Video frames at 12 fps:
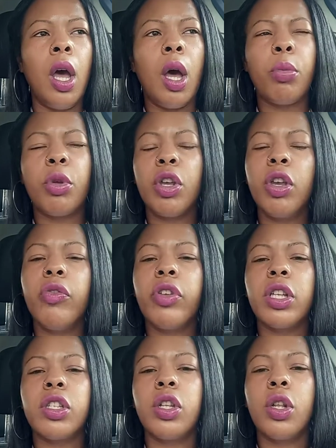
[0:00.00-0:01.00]
I'm
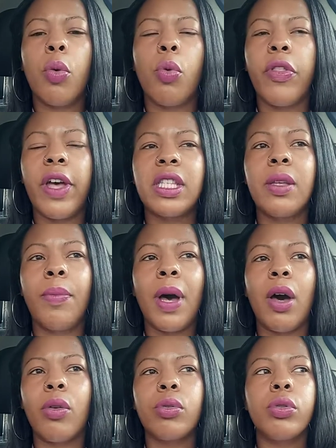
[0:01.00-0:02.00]
curious to know what that's
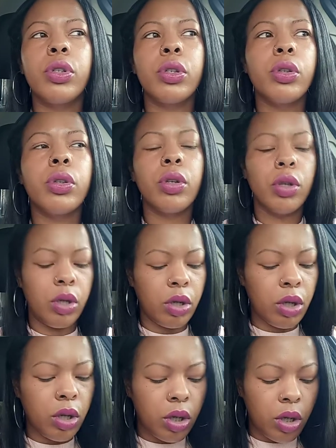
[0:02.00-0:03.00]
about.
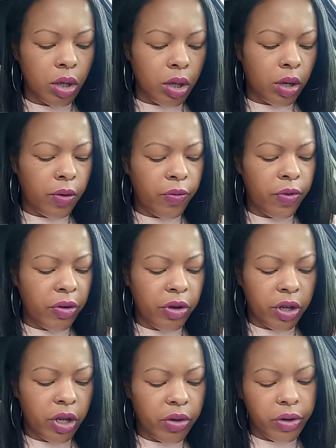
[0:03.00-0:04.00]
I'm very
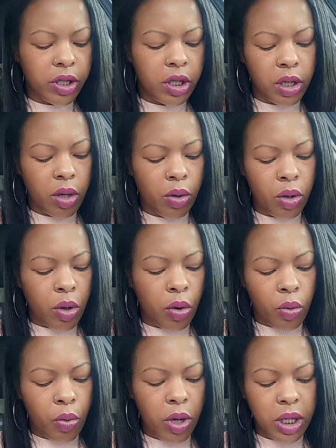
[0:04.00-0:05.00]
curious to know,
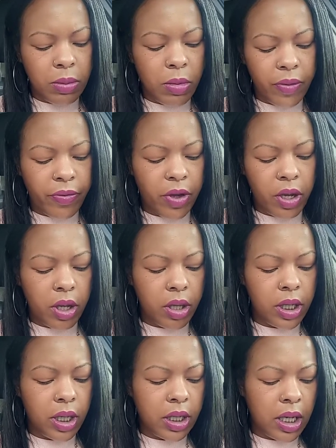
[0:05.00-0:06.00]
what is my
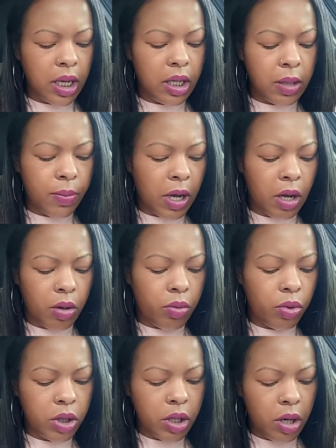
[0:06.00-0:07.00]
Virgos excited about?
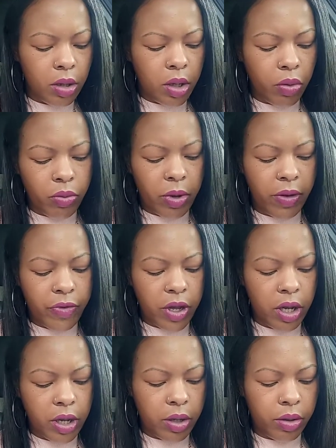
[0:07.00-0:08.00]
What's going on with my
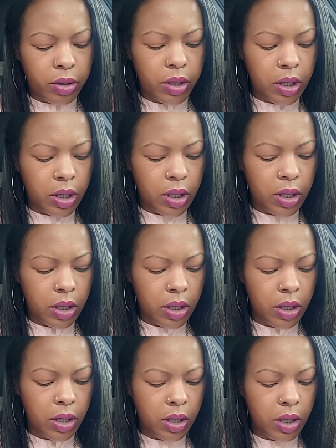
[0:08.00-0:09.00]
Virgos?
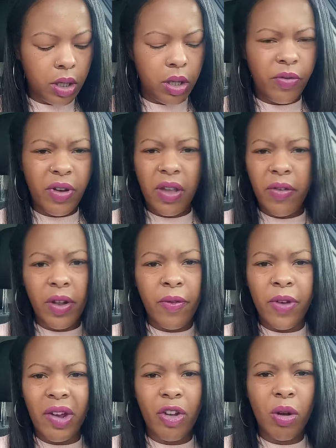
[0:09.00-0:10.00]
You're feeling
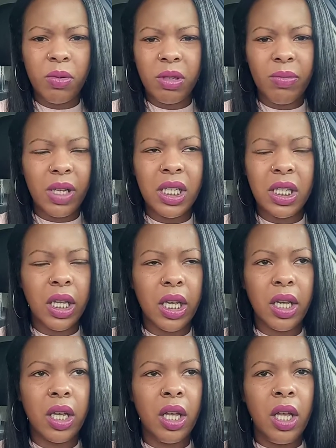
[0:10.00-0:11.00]
very
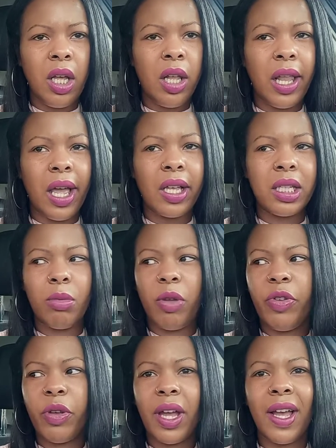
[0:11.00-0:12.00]
optimistic. Like, some of
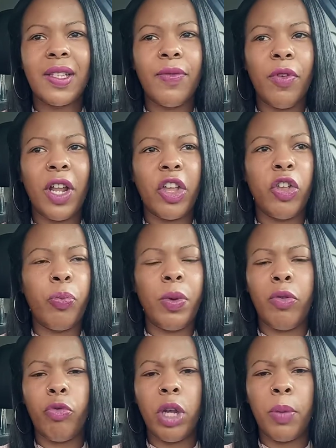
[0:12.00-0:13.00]
you guys feel like you've
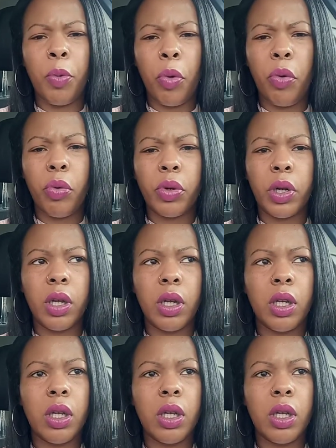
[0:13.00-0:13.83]
been reborn.